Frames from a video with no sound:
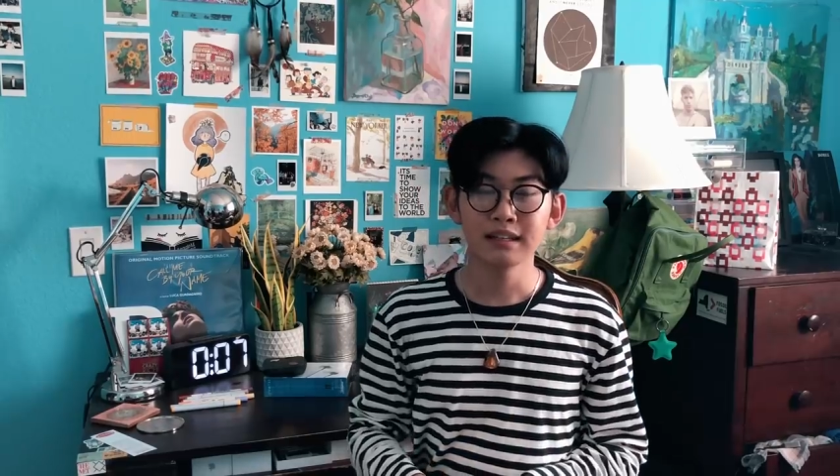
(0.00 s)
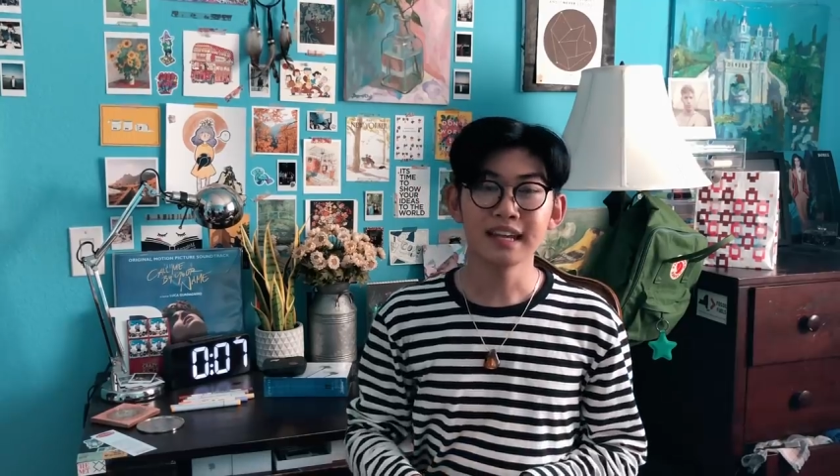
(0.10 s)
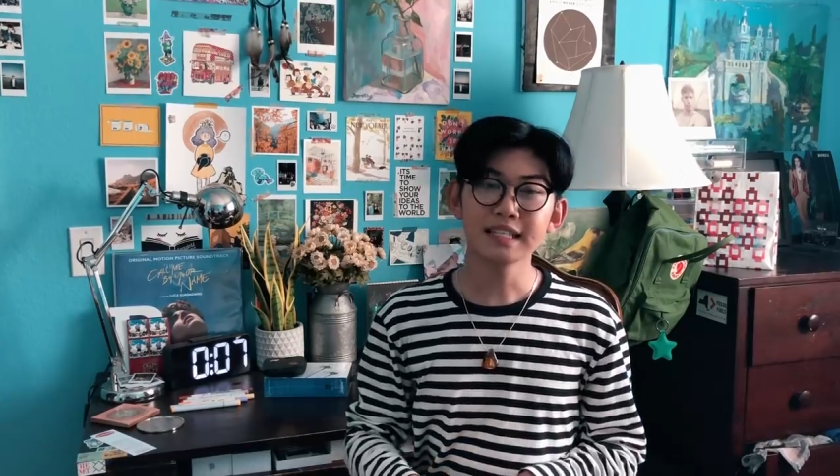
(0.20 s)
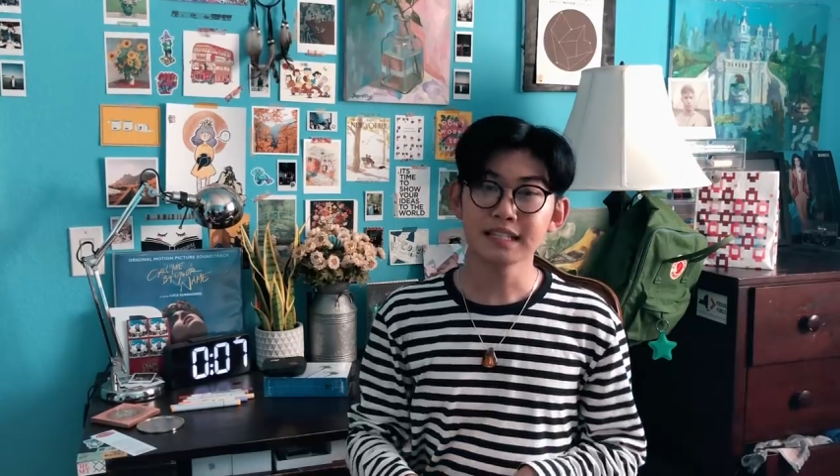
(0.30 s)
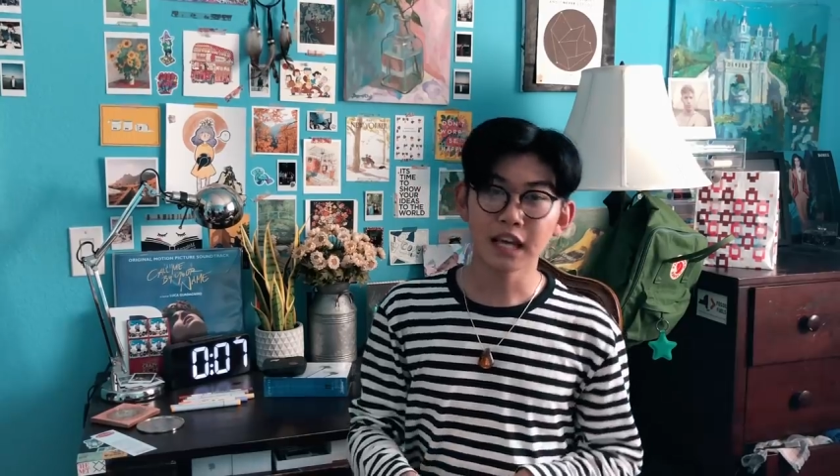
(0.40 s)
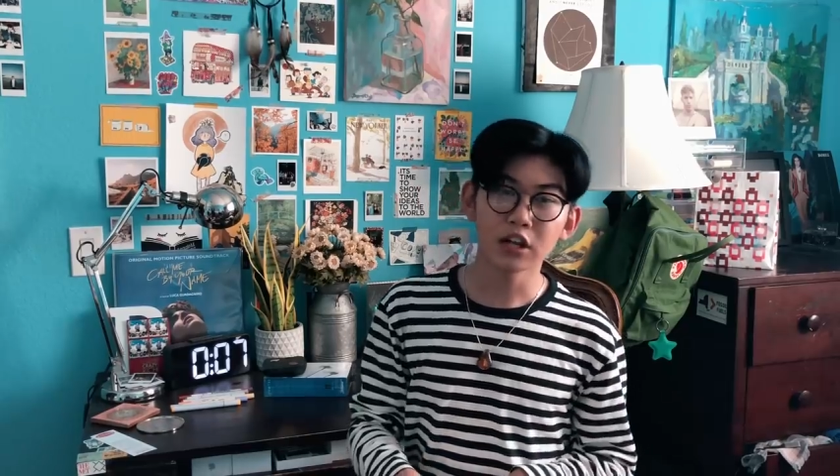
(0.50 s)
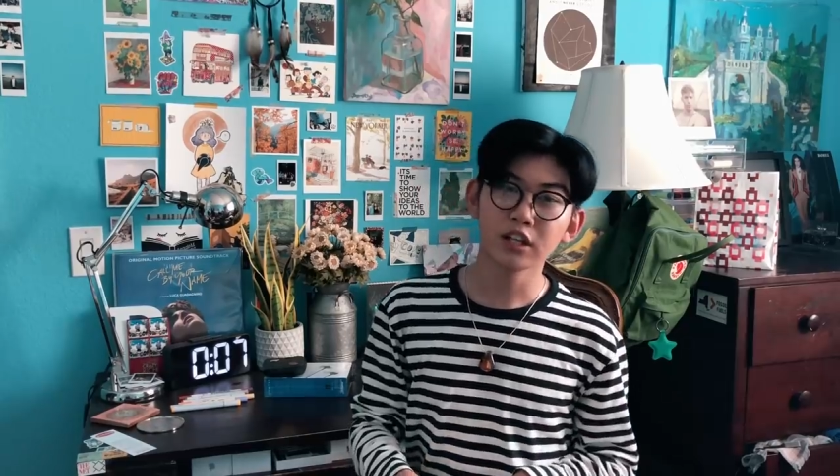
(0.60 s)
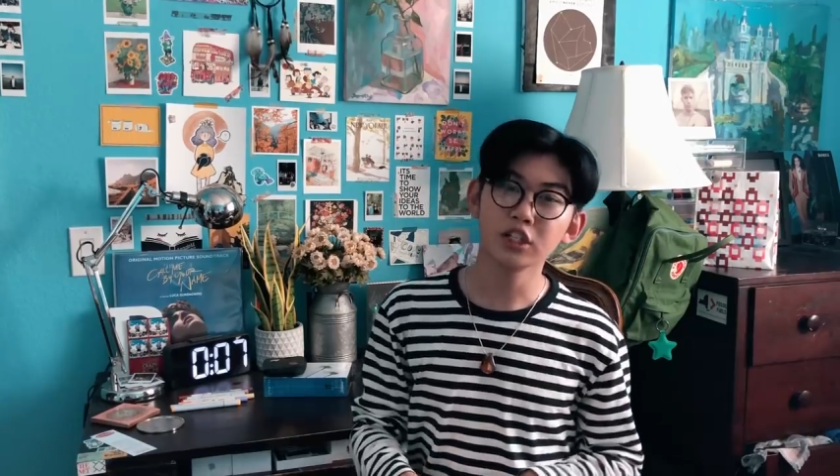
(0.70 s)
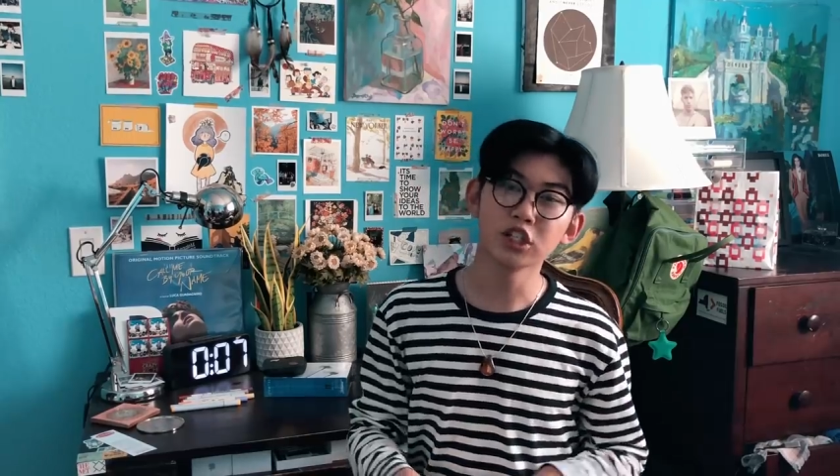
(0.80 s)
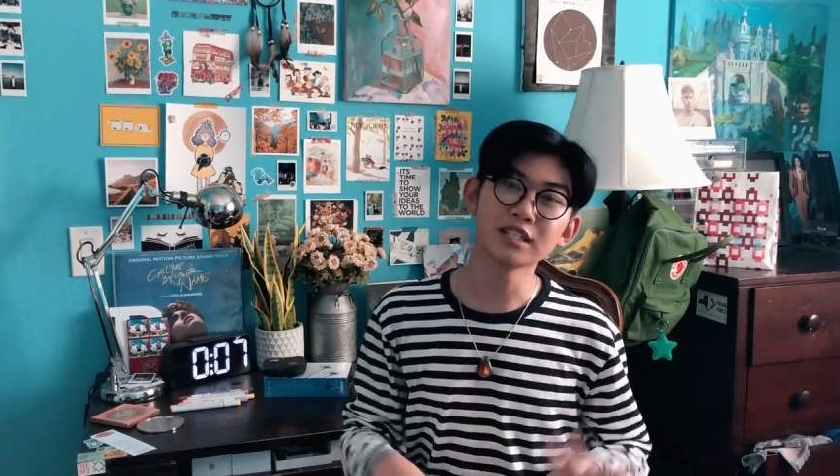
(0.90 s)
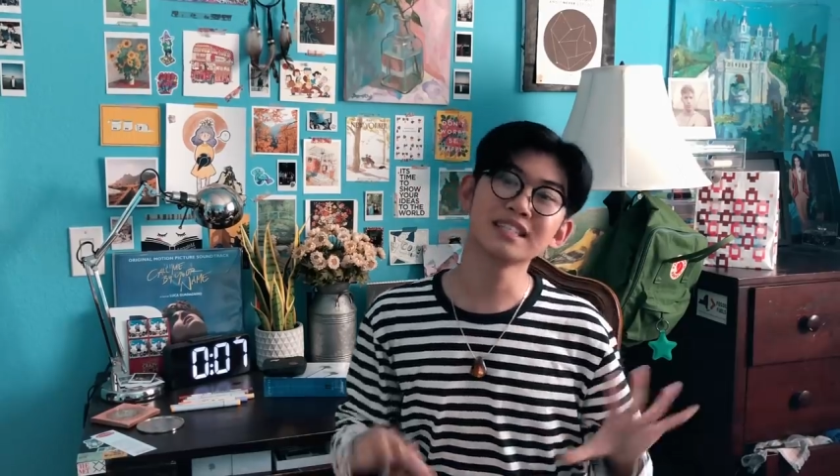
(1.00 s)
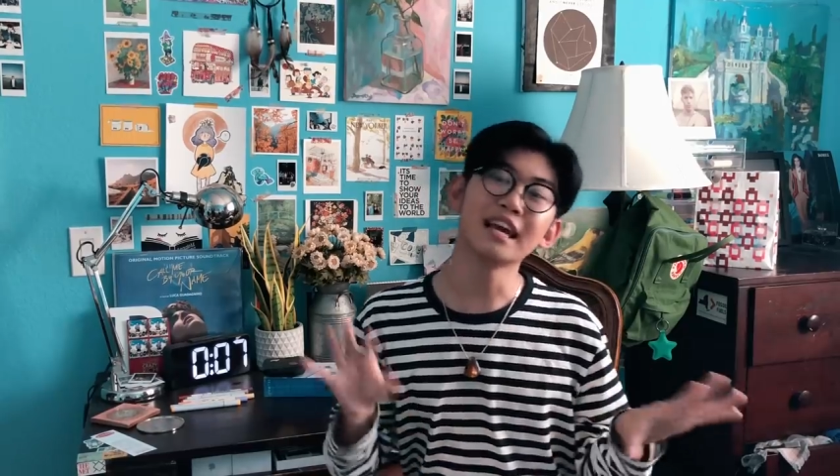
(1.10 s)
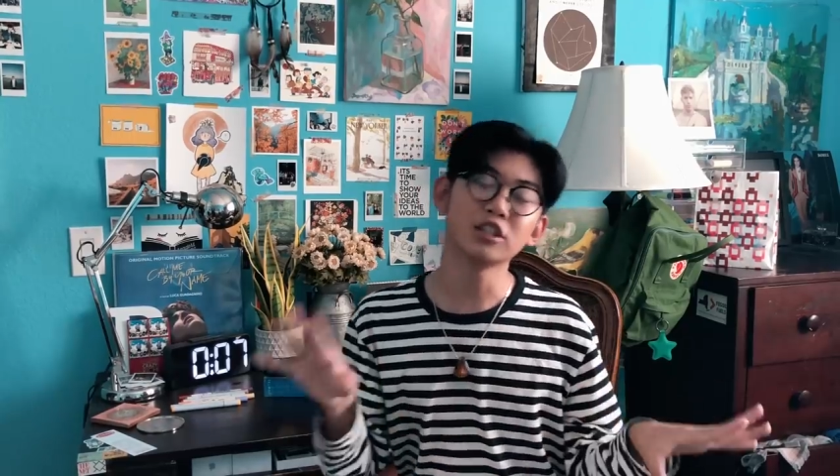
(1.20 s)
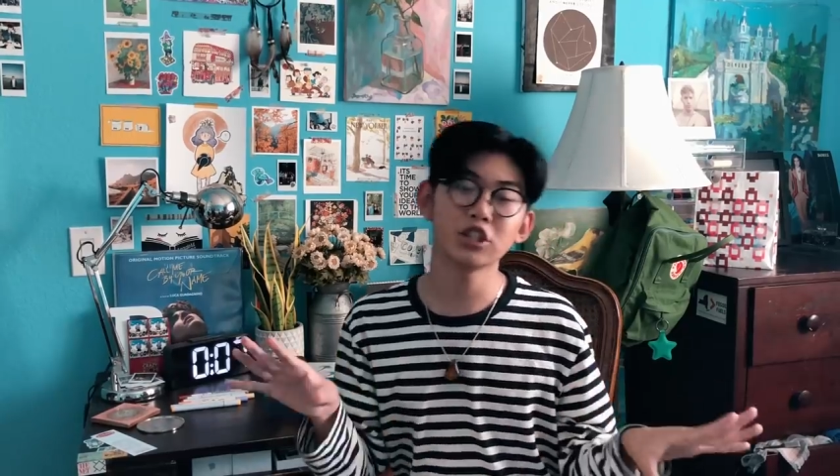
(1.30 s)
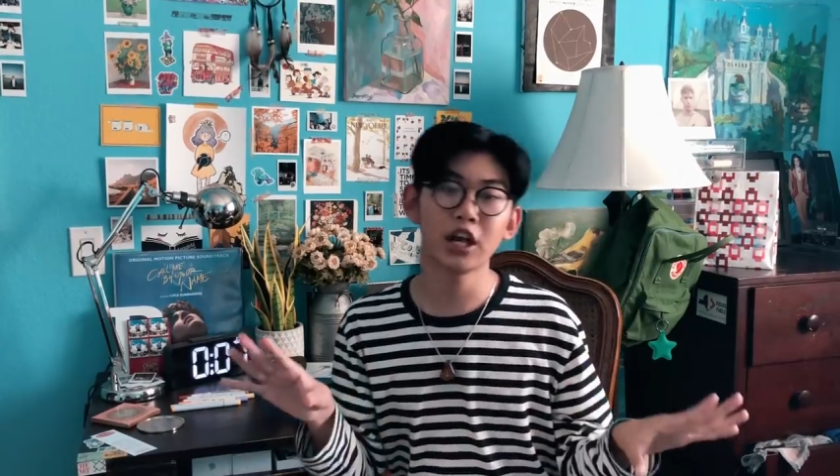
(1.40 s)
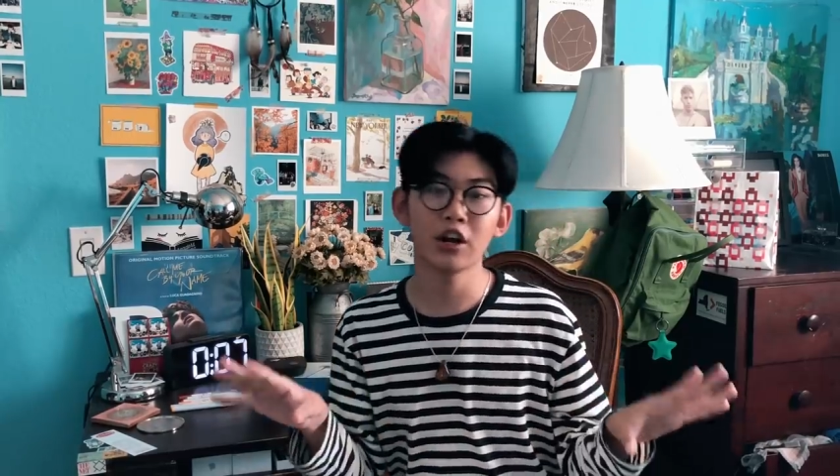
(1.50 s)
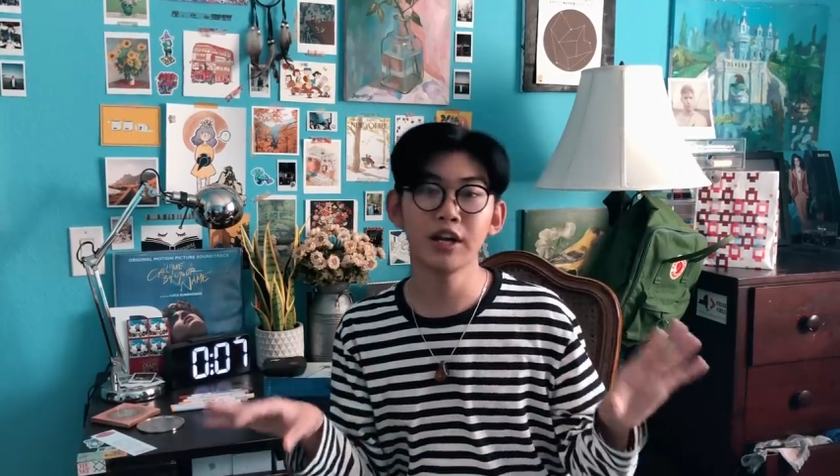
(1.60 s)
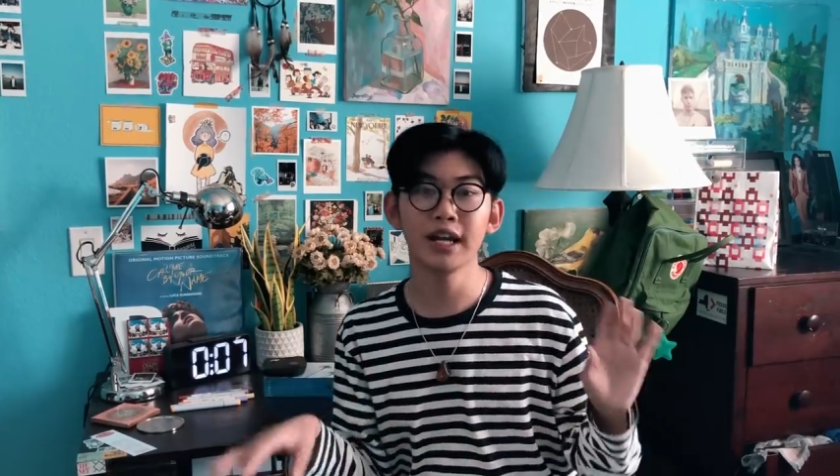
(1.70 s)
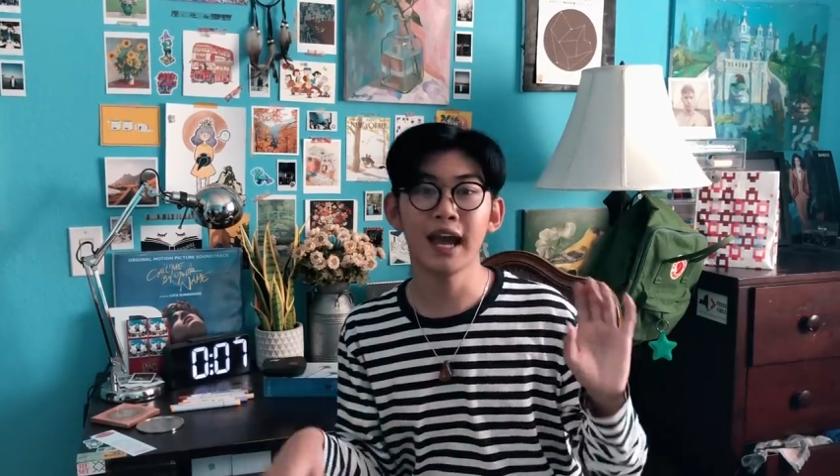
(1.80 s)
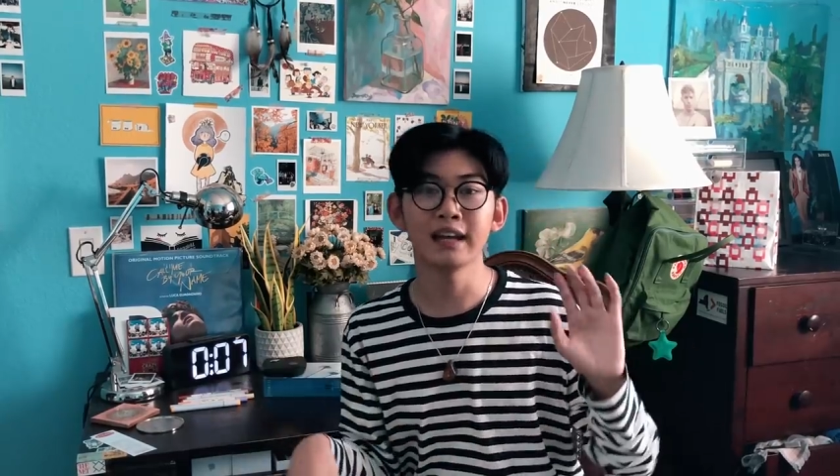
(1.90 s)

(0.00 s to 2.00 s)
necessarily just stationery